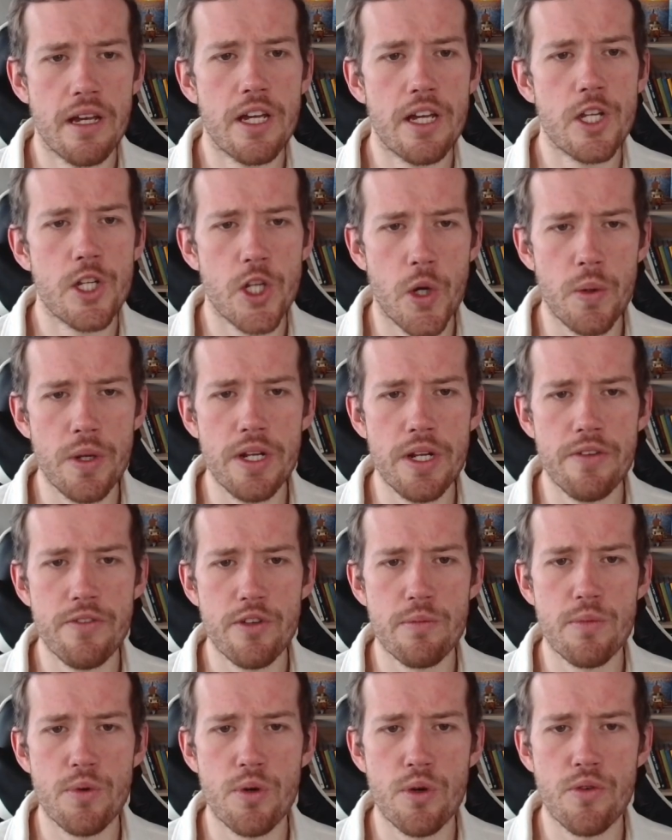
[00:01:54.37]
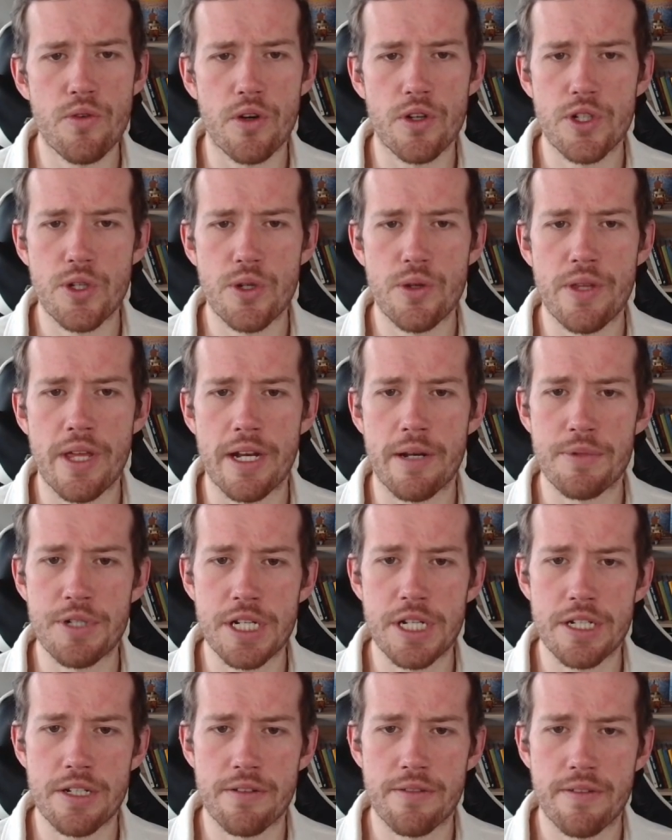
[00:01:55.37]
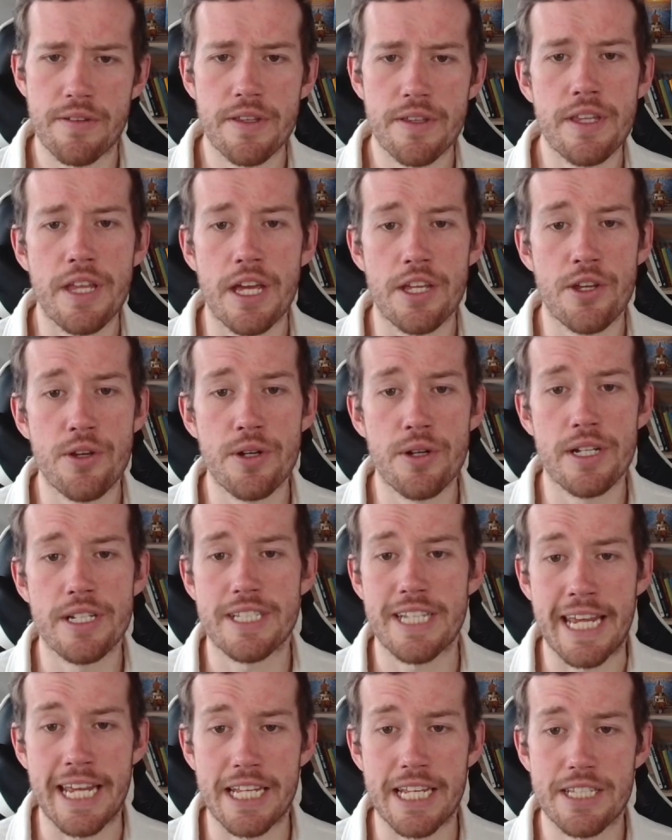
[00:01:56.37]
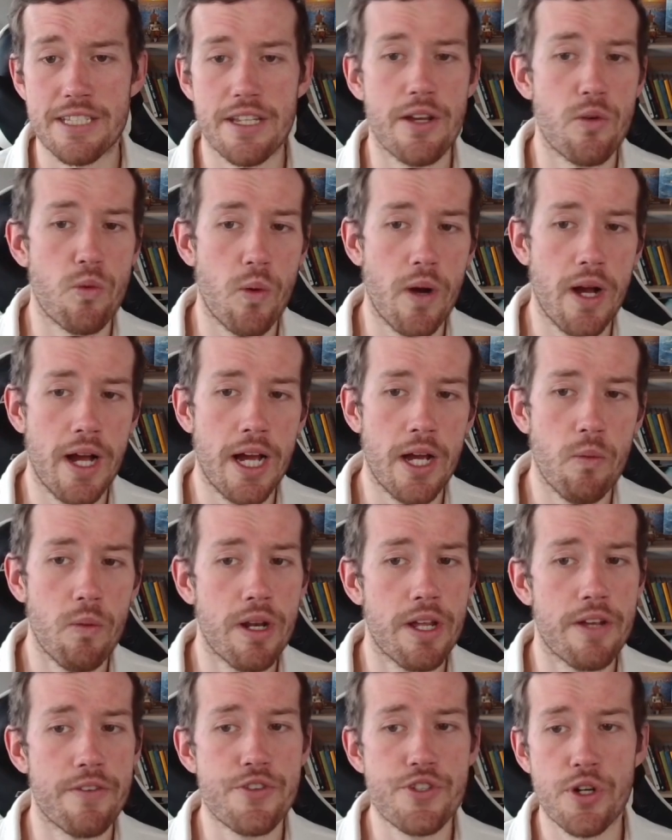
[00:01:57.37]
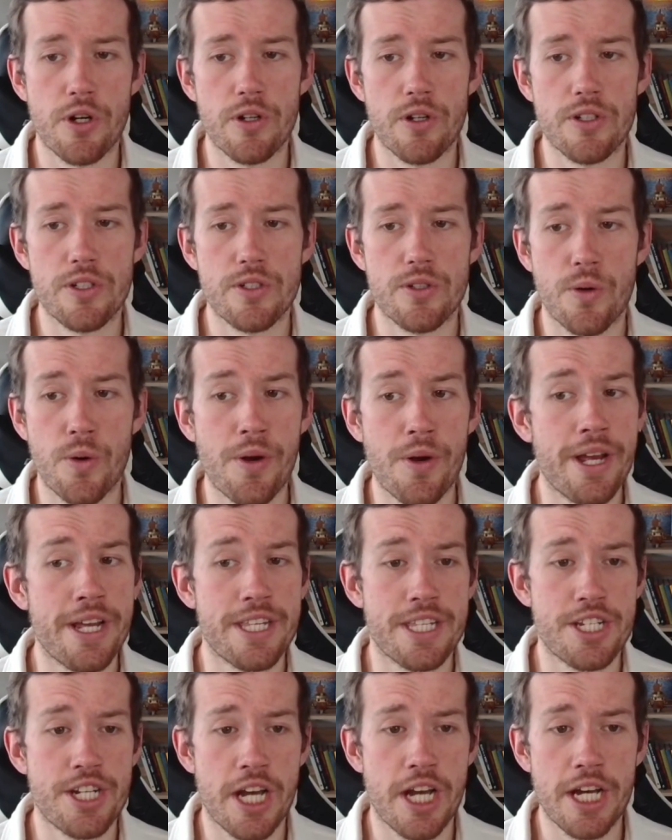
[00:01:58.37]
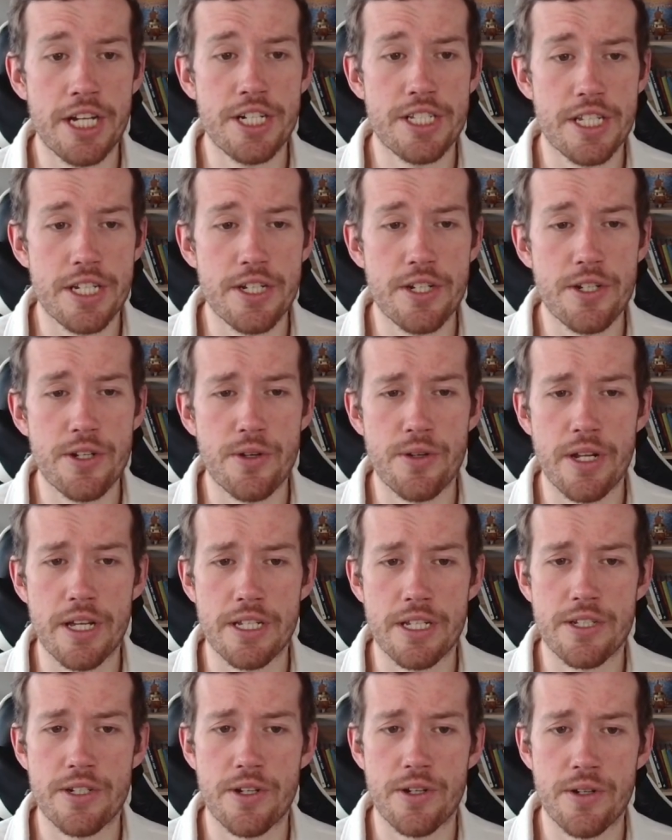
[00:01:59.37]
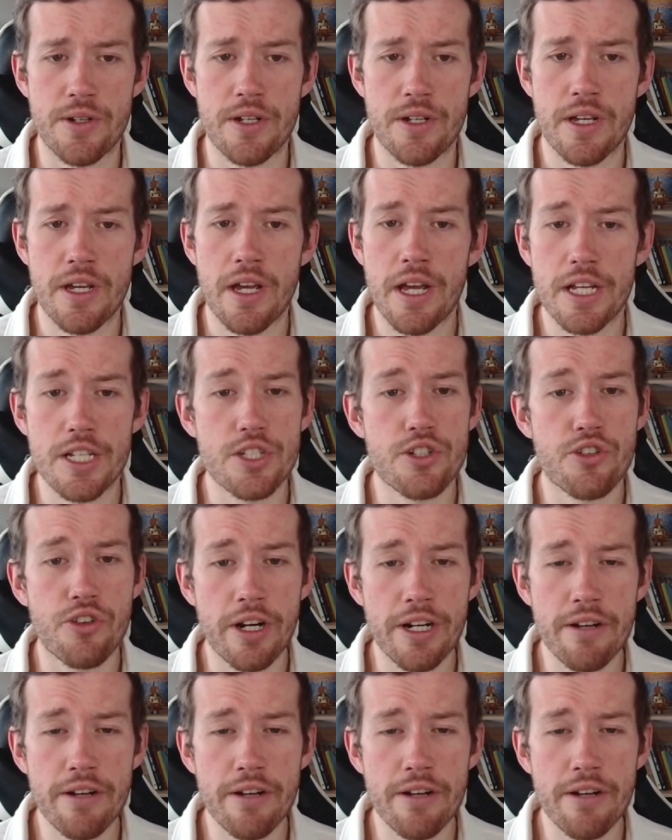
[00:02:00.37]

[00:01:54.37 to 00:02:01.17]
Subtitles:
Knowing if you move onto that objective that units X and Y will have shots or easy charges into you next turn is great